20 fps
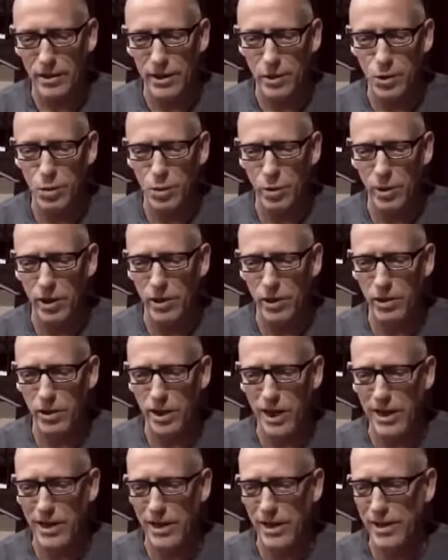Twitter
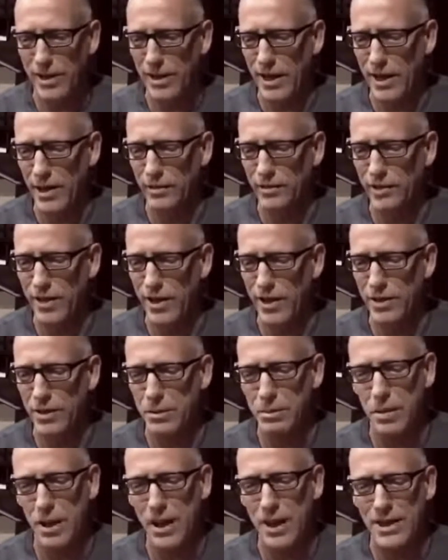can identify the
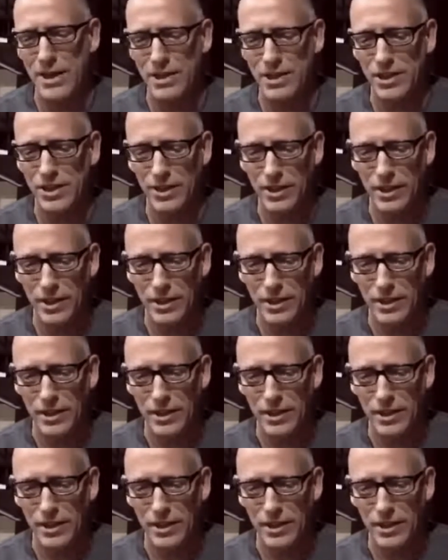bots,